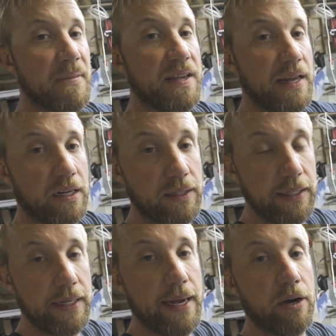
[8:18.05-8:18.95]
and then
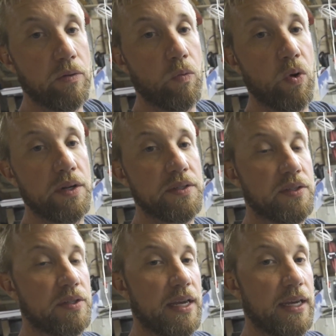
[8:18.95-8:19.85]
clean it out
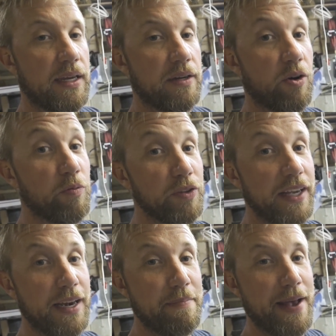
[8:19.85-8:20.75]
once and hopefully
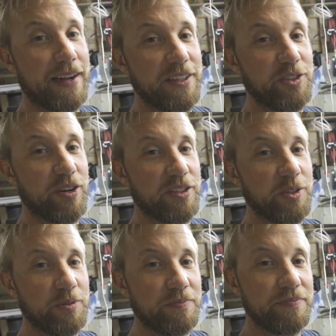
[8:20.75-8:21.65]
get it back on the truck
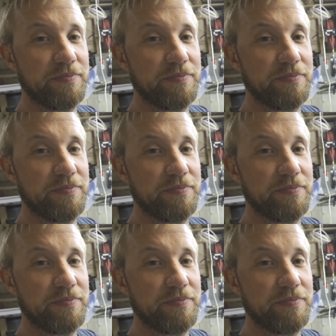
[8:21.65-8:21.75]
soon.